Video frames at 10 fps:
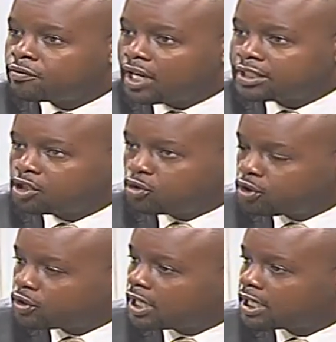a
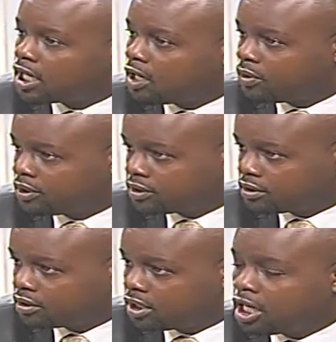situation like ours,
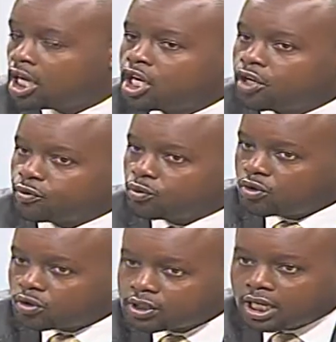if you do
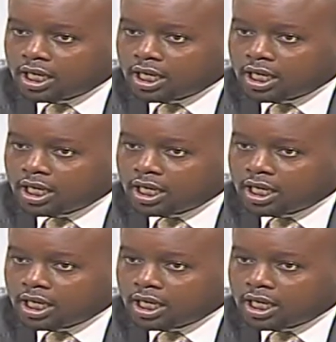not,